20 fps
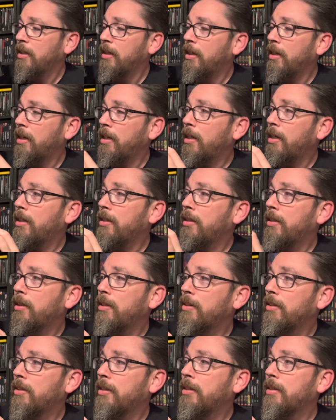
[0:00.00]
And
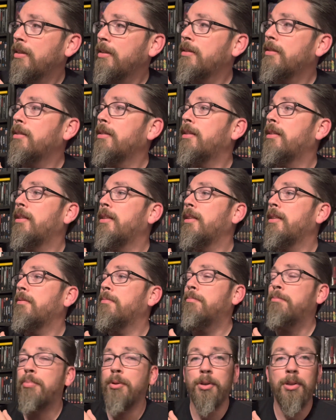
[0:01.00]
here is the
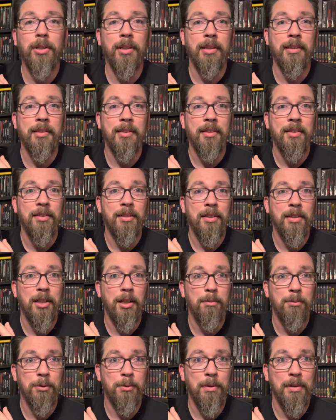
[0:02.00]
booklet that
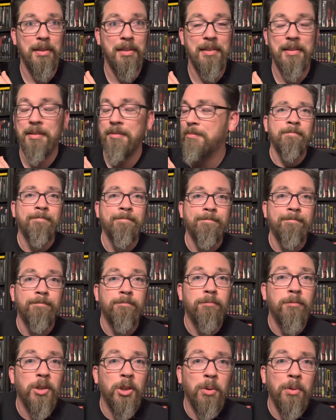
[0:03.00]
comes with it.
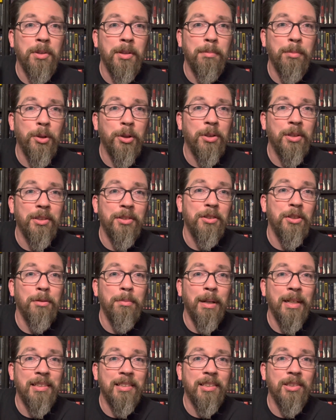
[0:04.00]
So in the booklet, you
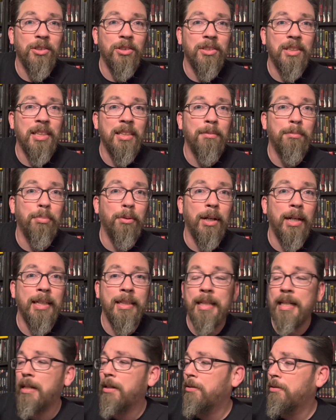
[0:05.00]
basically just get a
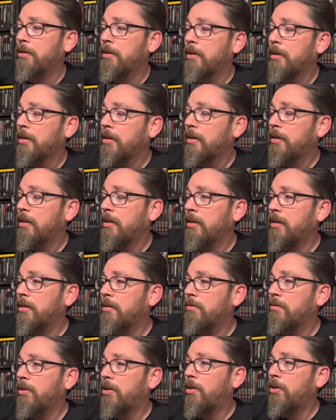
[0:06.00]
breakdown
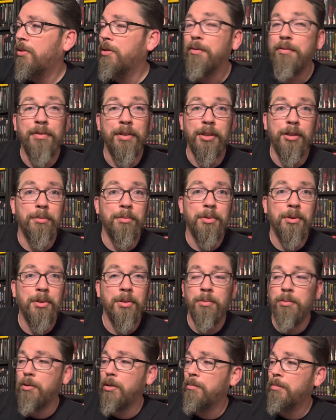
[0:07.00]
of all the films
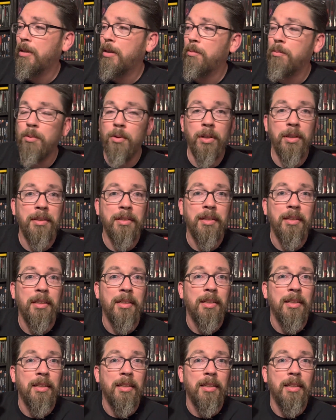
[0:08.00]
one by one.
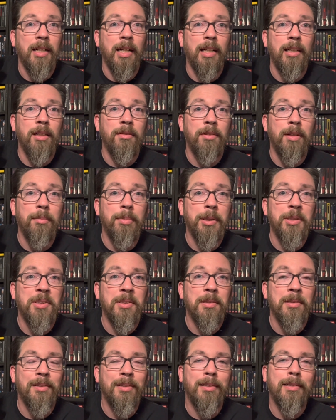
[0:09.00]
I love that
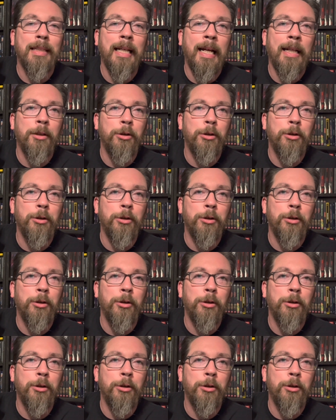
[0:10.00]
picture. Sad